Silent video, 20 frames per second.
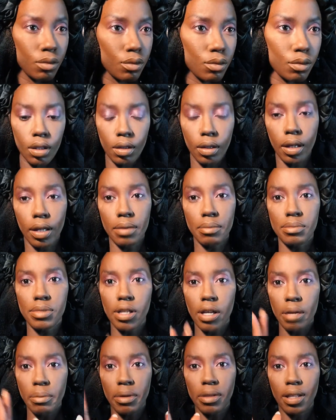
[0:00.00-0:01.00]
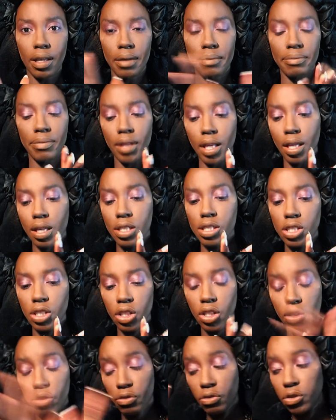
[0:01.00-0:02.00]
Okay, sorry about that. So the
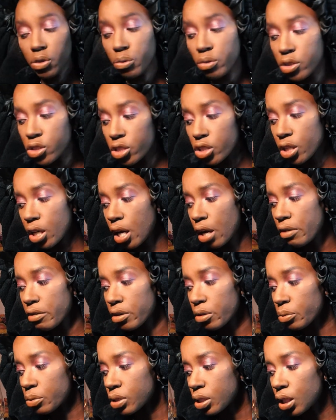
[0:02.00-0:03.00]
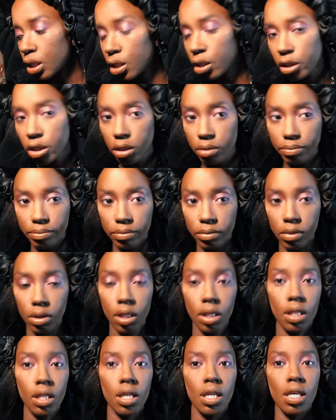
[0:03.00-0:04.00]
influencer era was here,
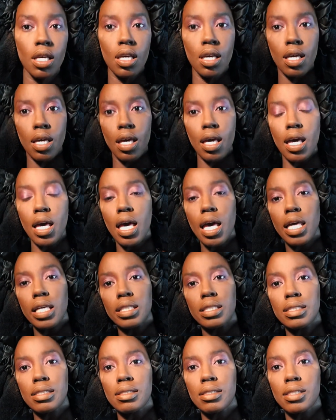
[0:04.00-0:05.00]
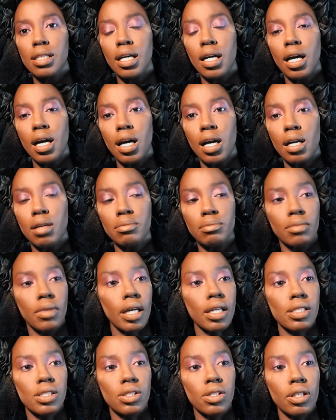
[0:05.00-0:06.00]
and I
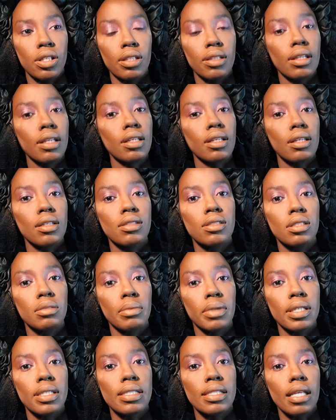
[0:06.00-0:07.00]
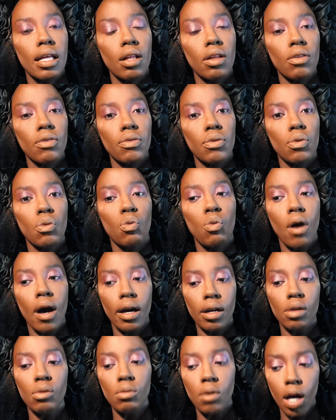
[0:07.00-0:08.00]
started thinking to myself, why
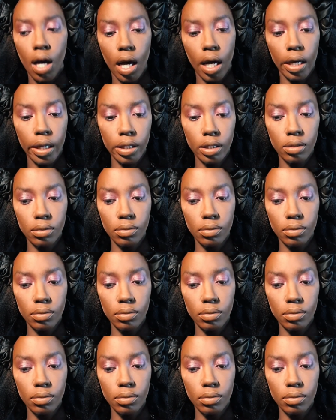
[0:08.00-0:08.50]
don't I